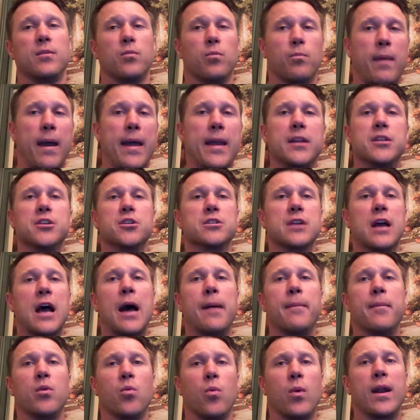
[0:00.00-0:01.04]
managed your
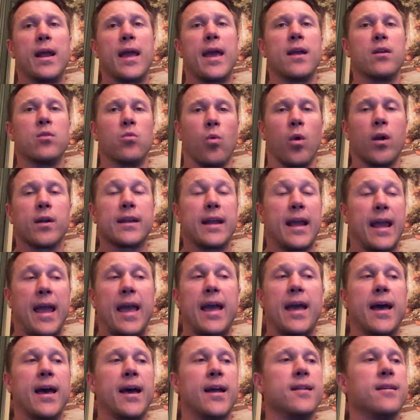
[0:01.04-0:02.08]
time and went ahead and worked
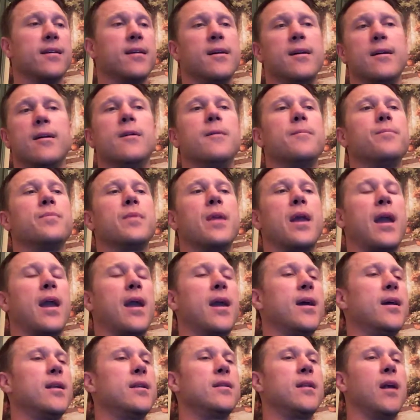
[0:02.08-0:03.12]
ahead
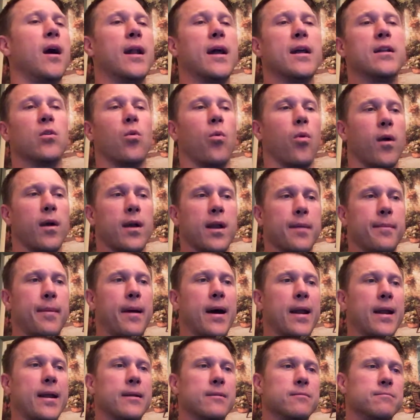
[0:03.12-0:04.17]
and not had to worry
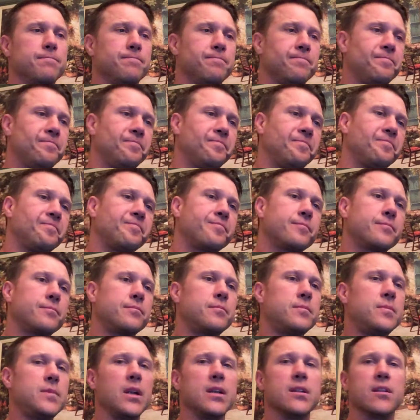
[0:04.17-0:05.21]
about it.
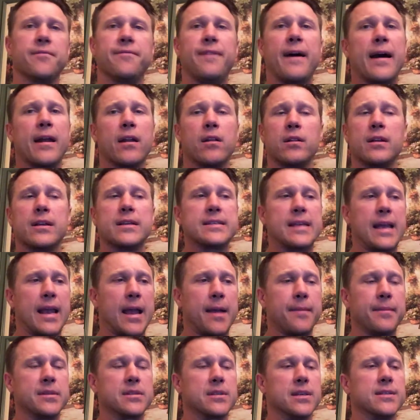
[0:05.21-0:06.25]
The final
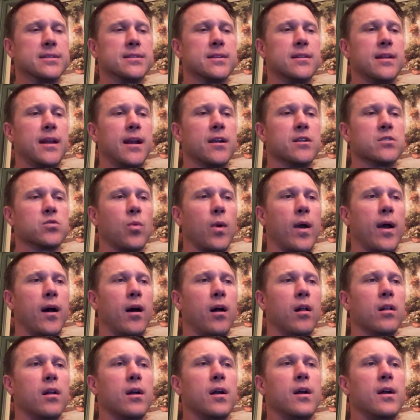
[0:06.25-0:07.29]
exam is listed there as
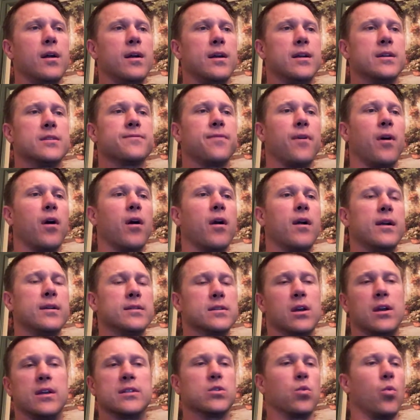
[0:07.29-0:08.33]
well, as far as
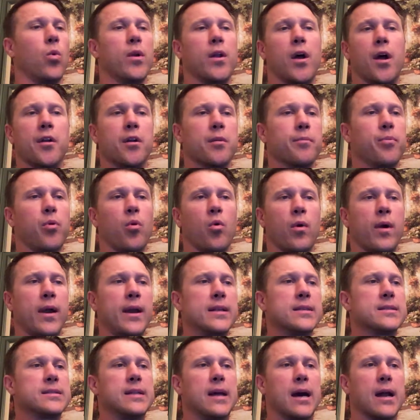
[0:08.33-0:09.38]
it's a 100
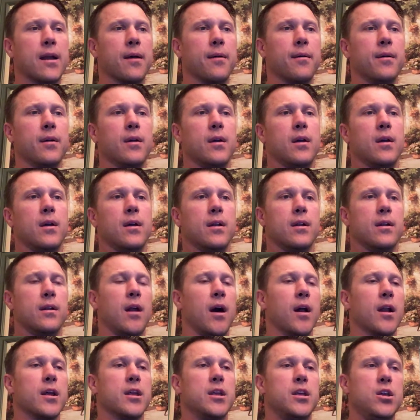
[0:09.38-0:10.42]
points, not
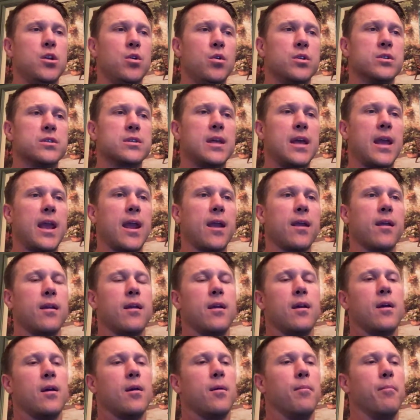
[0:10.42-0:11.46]
a huge thing,
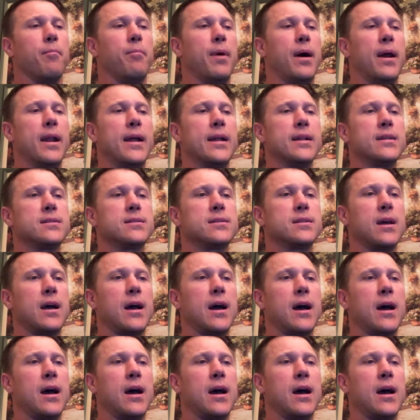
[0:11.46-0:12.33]
but it's